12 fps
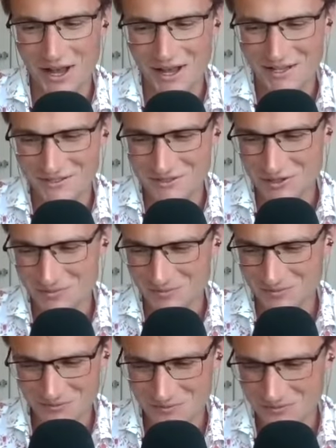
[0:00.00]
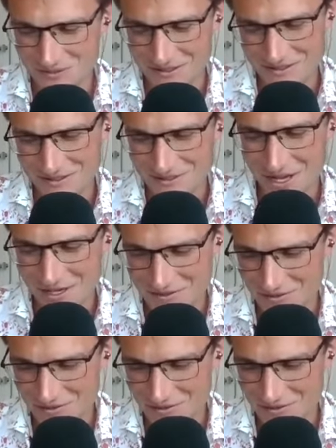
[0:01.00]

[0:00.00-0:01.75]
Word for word: uh to sight